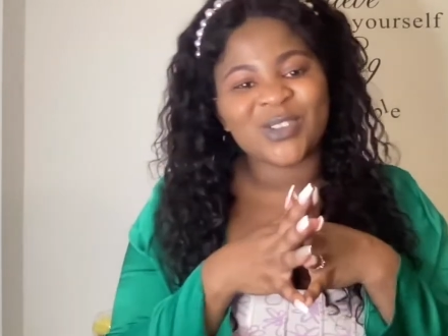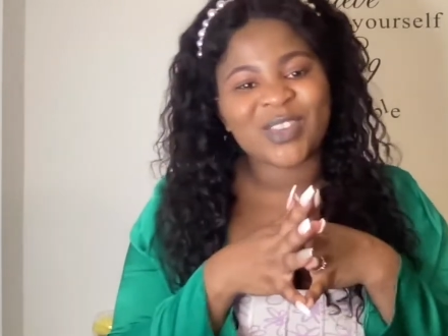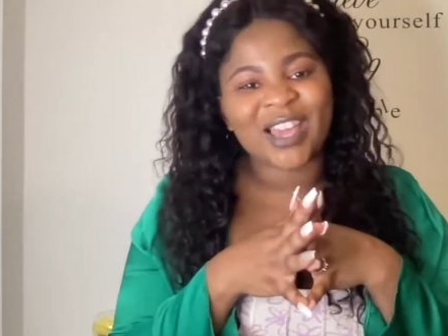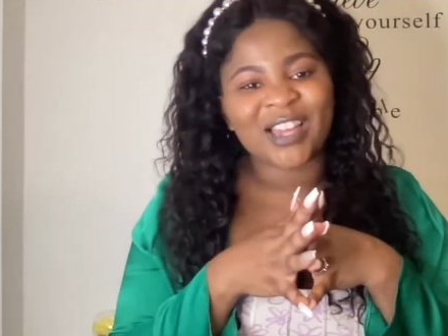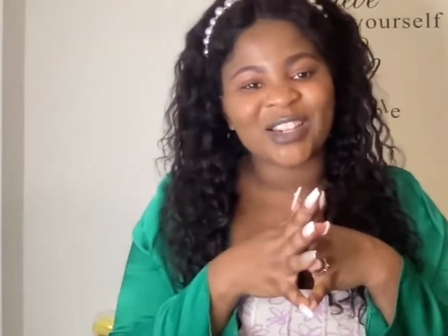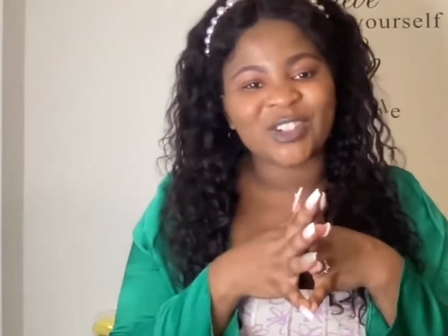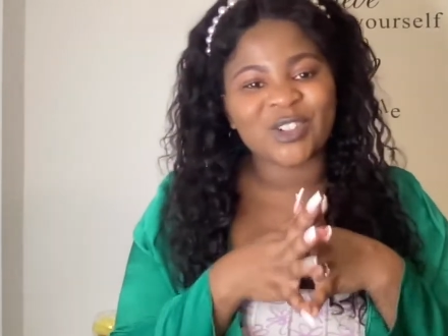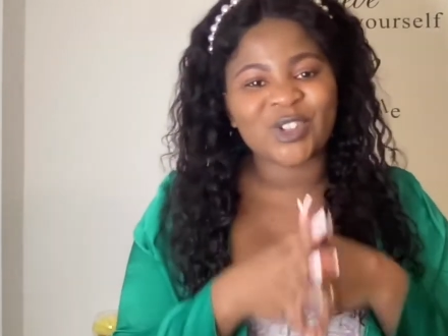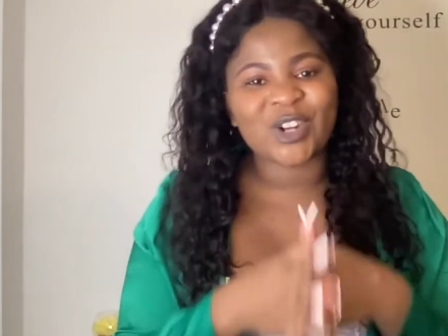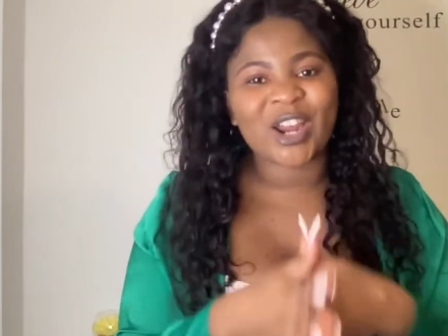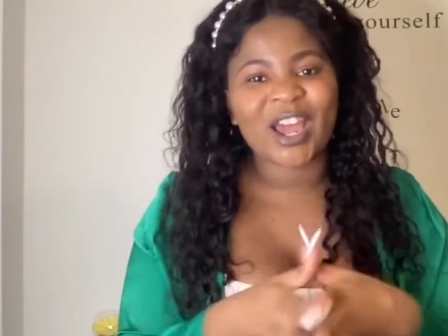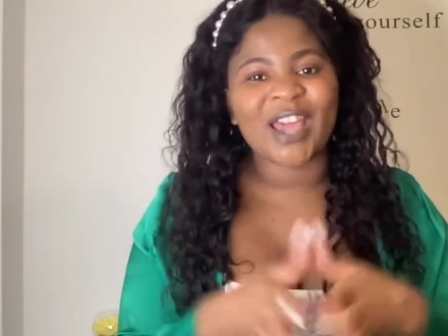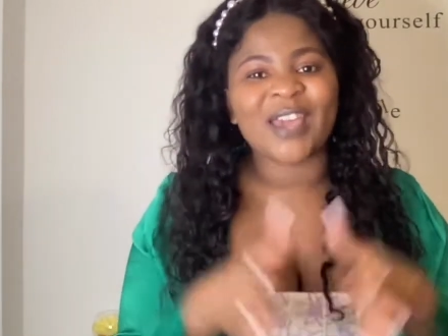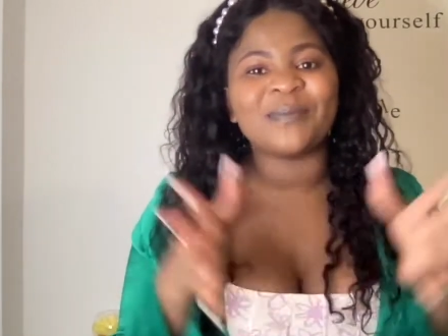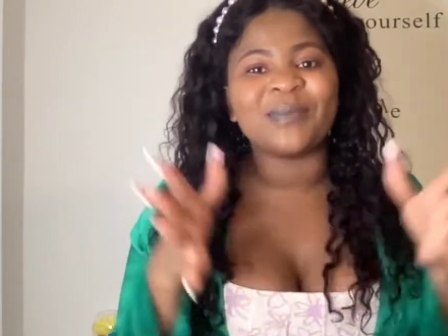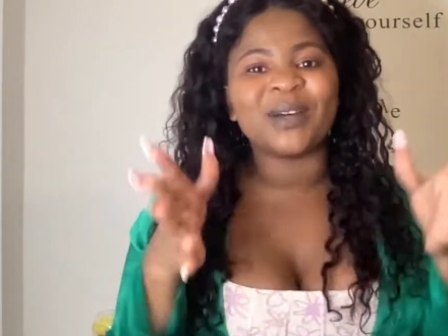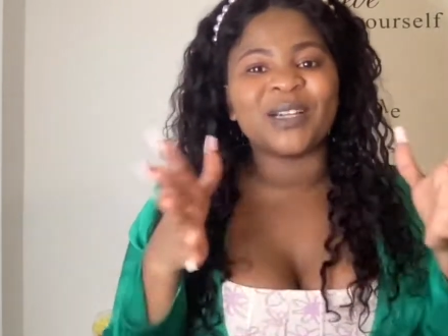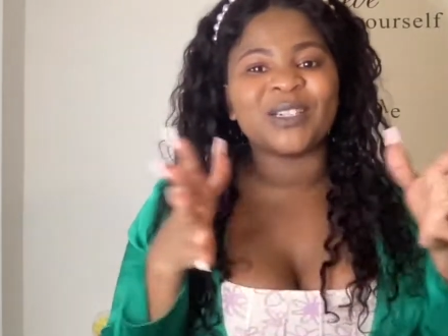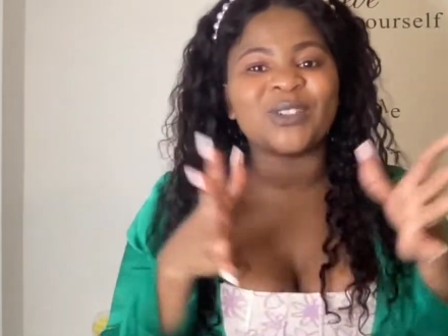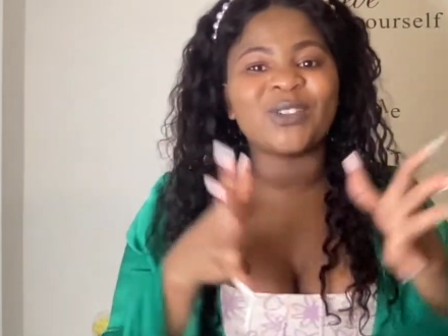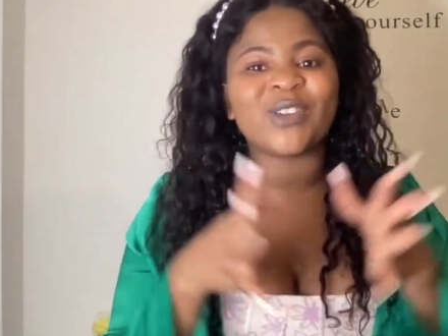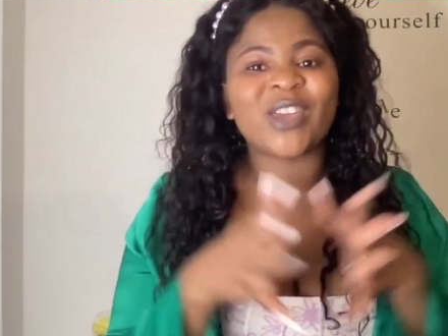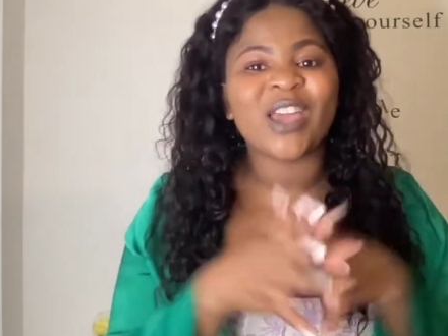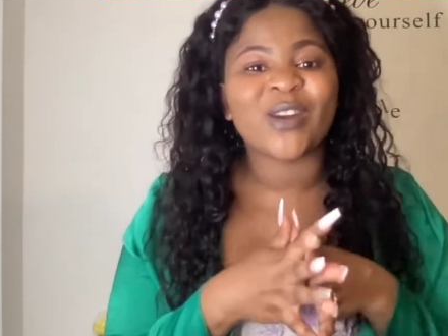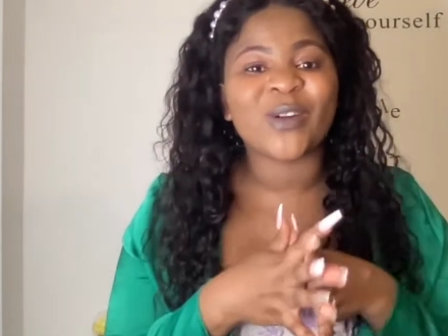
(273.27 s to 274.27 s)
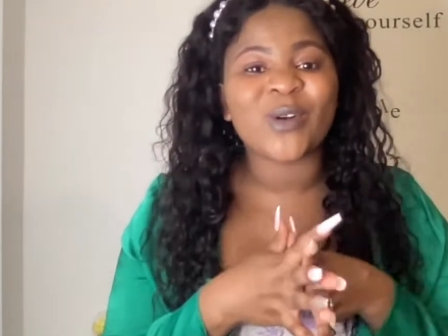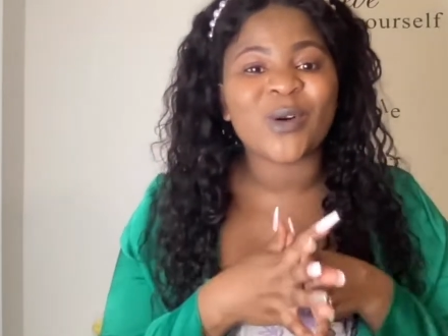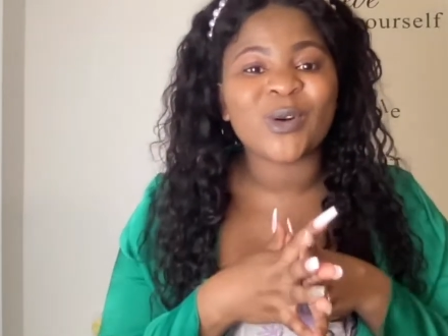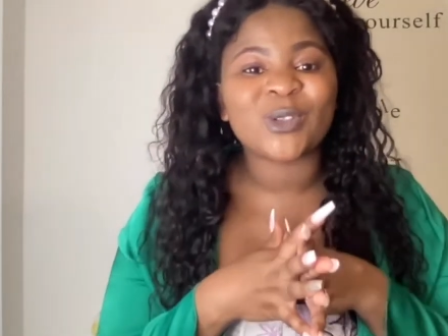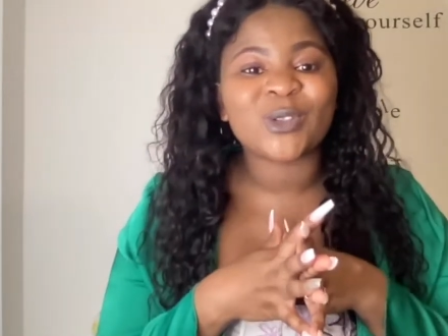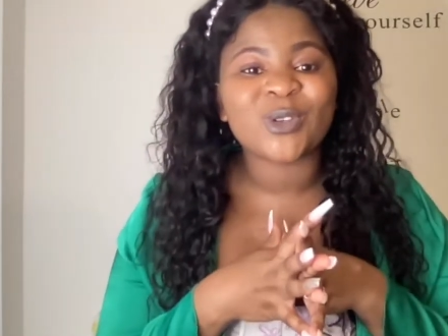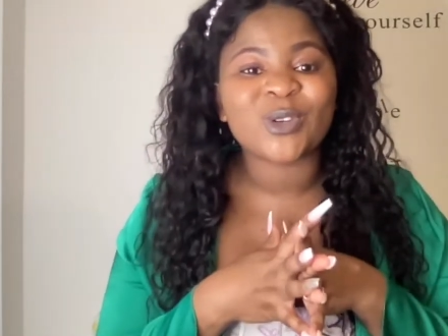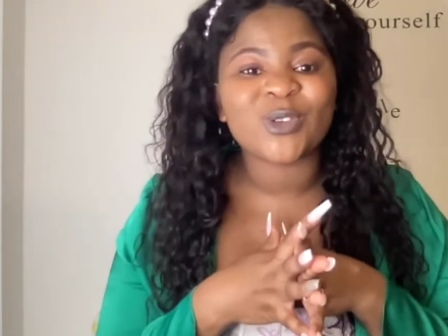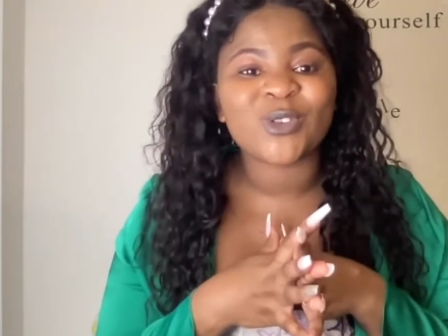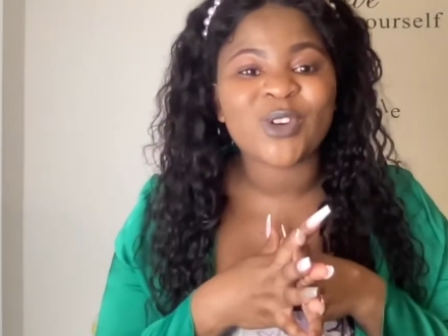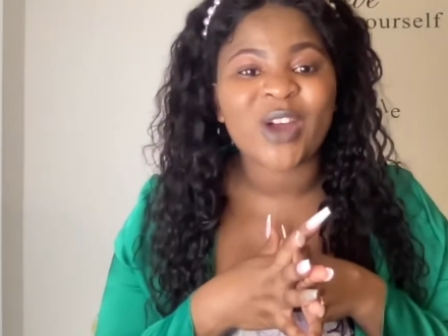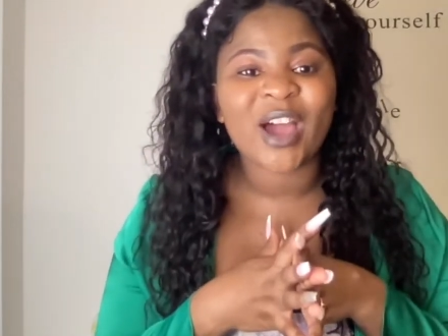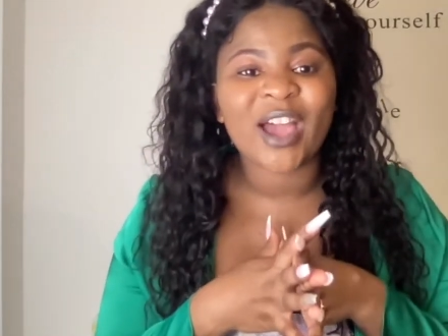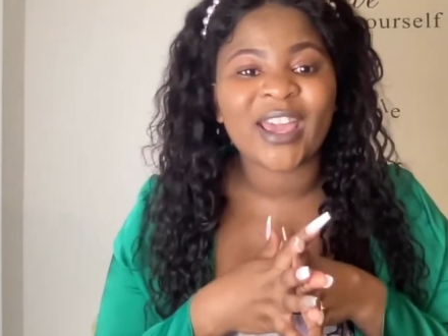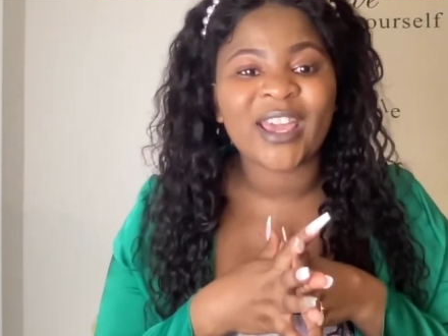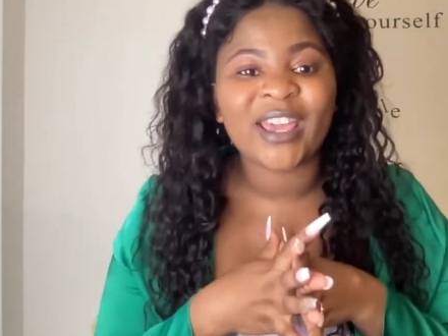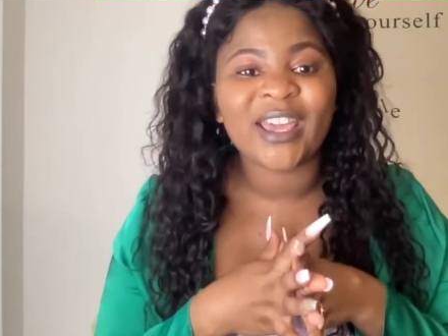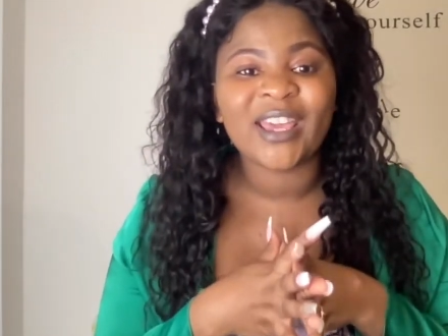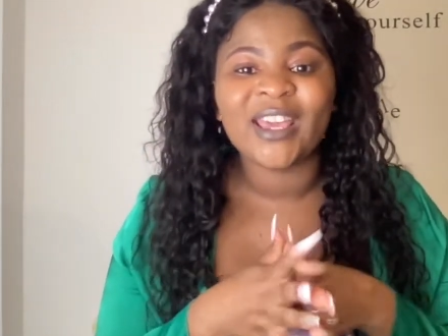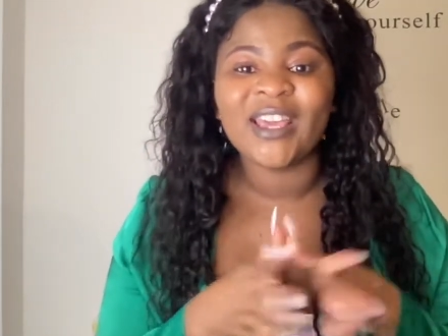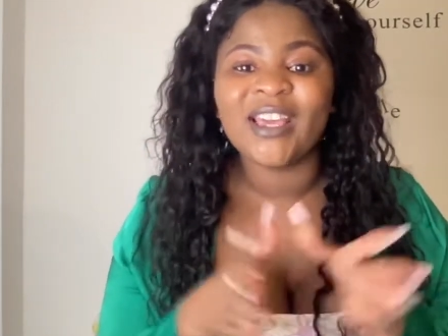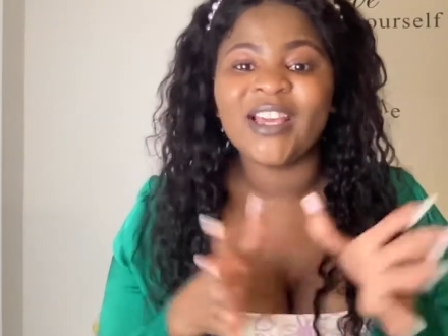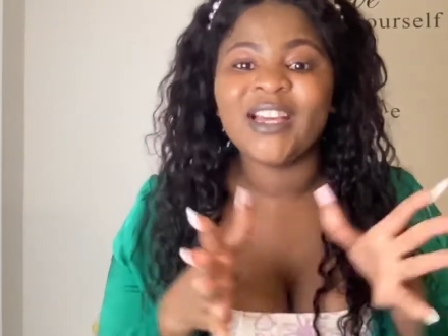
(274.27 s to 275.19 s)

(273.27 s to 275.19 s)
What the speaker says: can try, but you can also try